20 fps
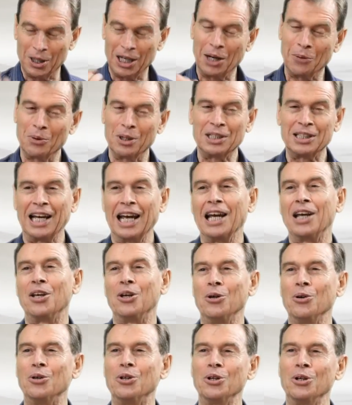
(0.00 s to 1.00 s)
and it will
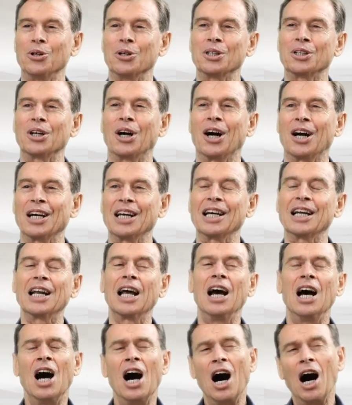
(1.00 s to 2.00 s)
take you to your target.
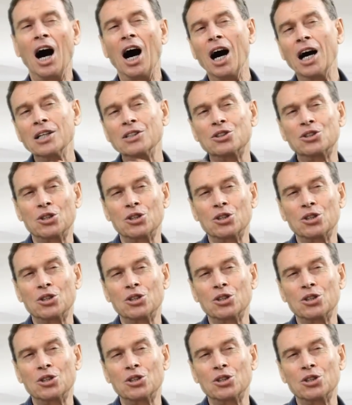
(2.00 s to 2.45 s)
Han